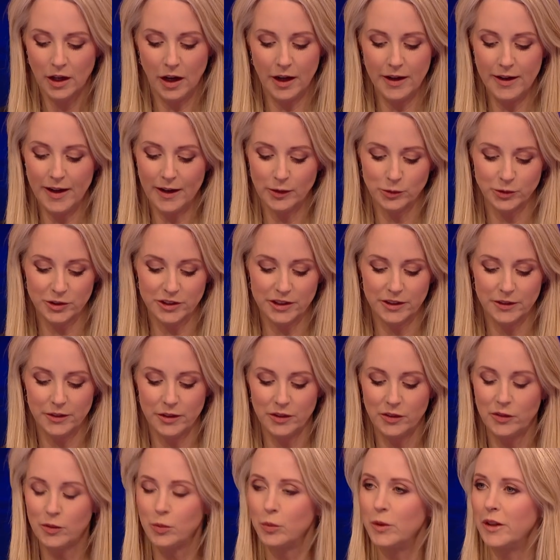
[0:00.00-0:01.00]
announcing
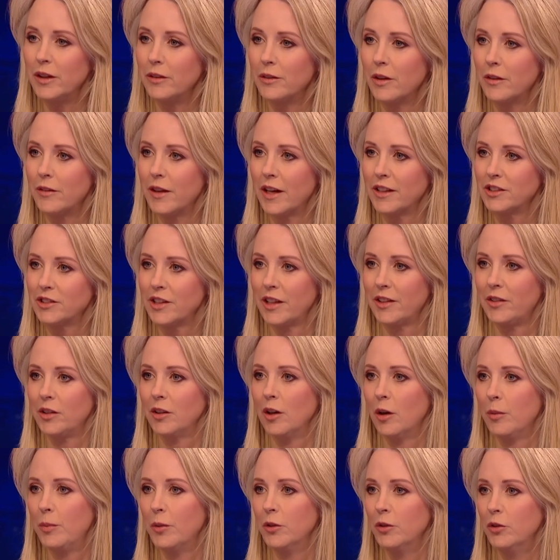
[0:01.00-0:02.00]
this week that they're
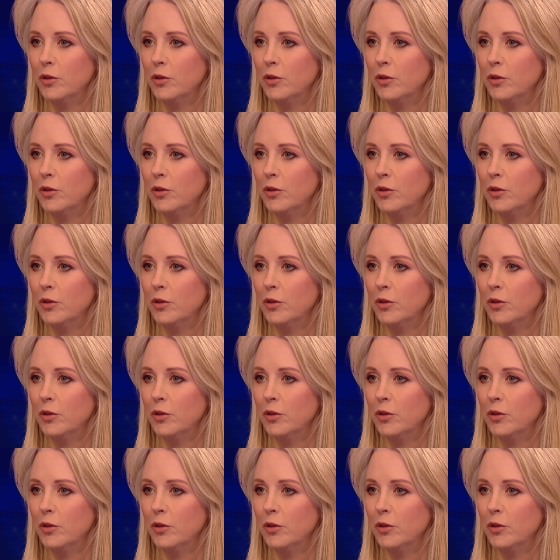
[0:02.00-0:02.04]
setting up a